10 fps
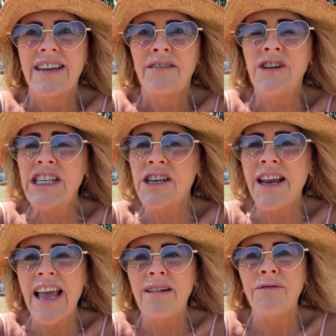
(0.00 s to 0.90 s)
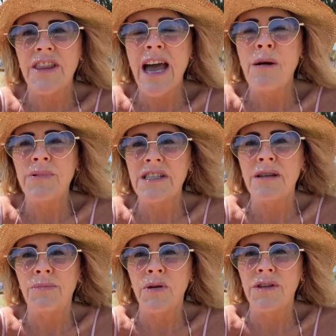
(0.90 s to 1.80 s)
Reaching out for the help and
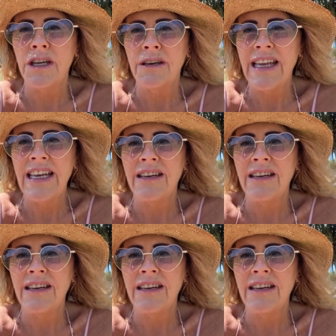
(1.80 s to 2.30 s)
support that you need